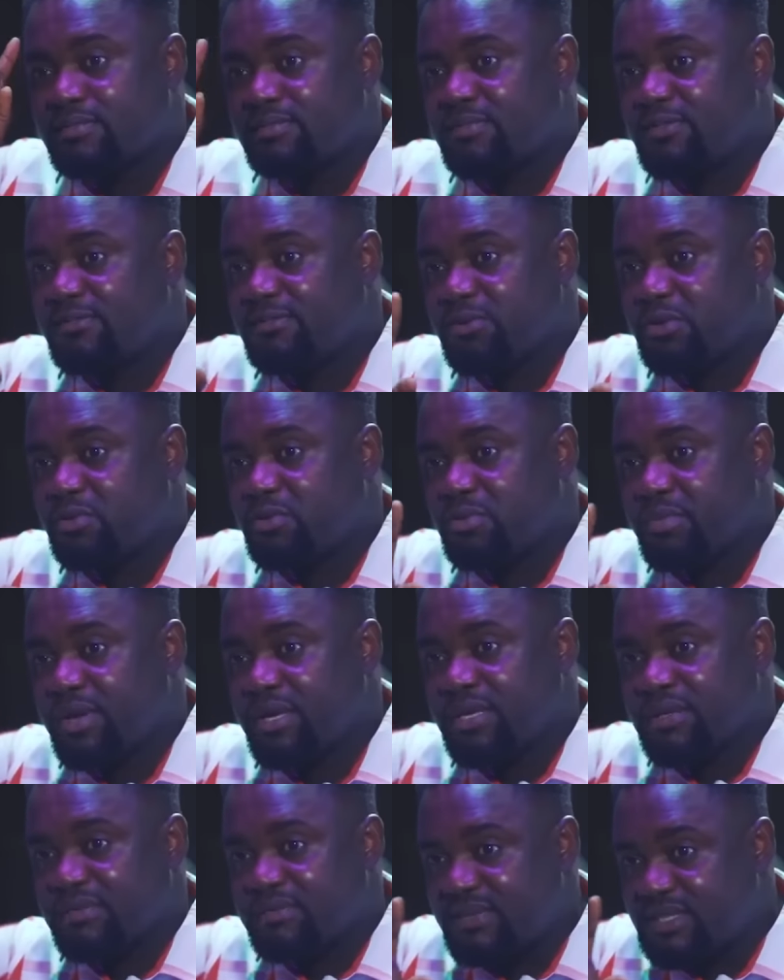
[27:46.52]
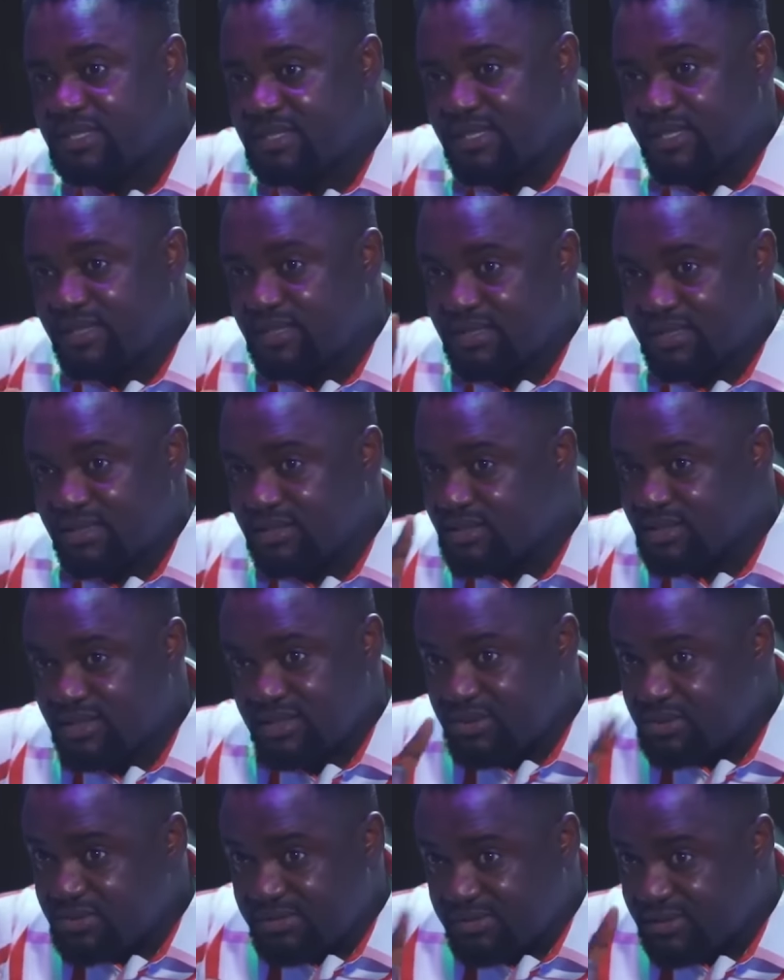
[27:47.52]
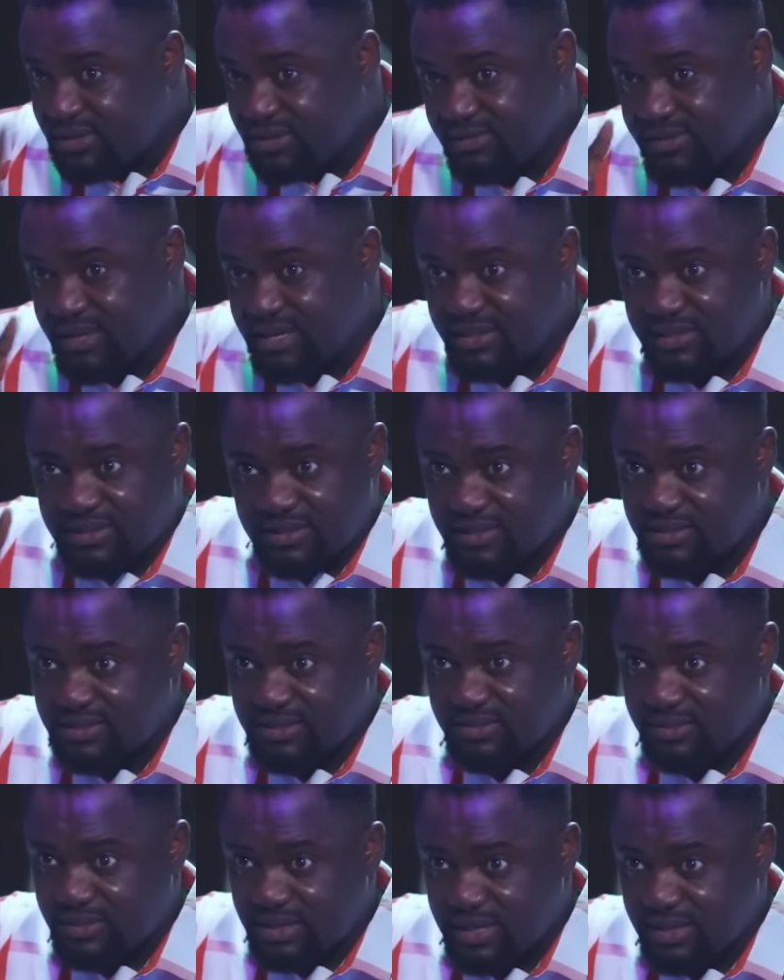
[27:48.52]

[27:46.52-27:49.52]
before you make a mistake. You will forever regret your